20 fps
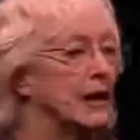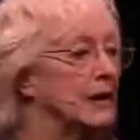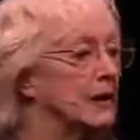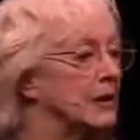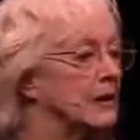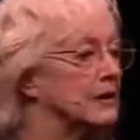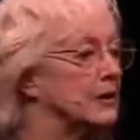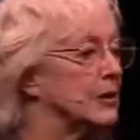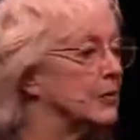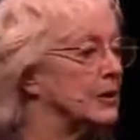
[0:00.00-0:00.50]

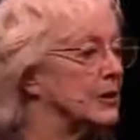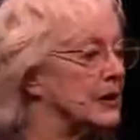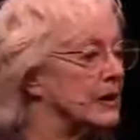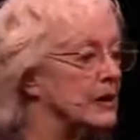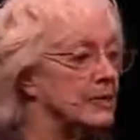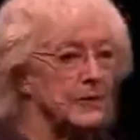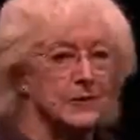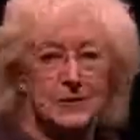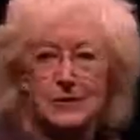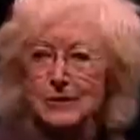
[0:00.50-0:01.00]
So
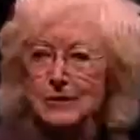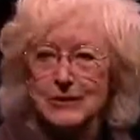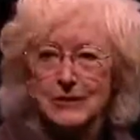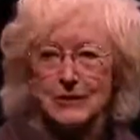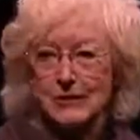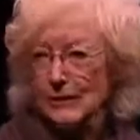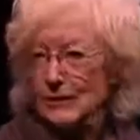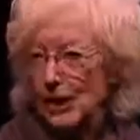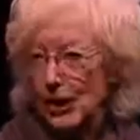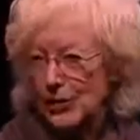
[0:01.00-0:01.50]
even as
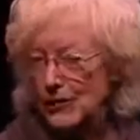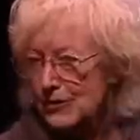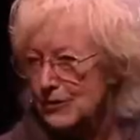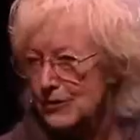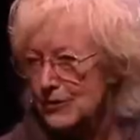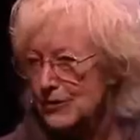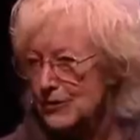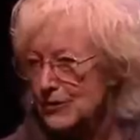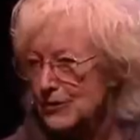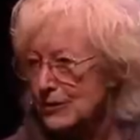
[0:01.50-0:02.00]
the hundreds of